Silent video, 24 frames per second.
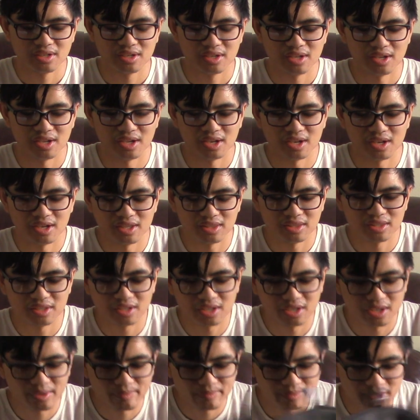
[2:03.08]
And
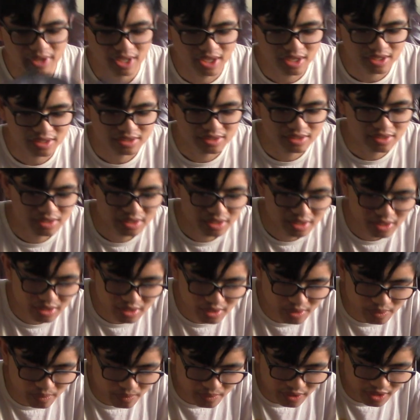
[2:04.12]
next,
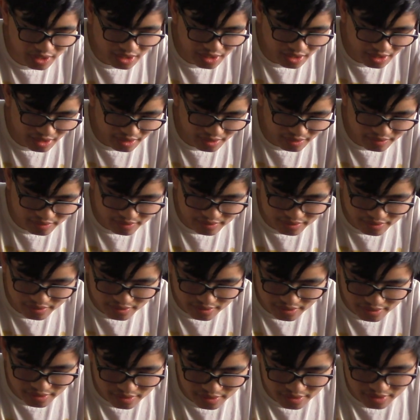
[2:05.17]
we have
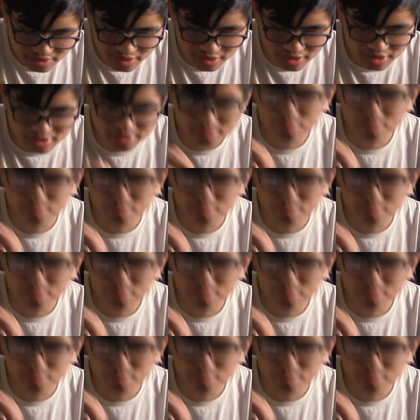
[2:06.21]
this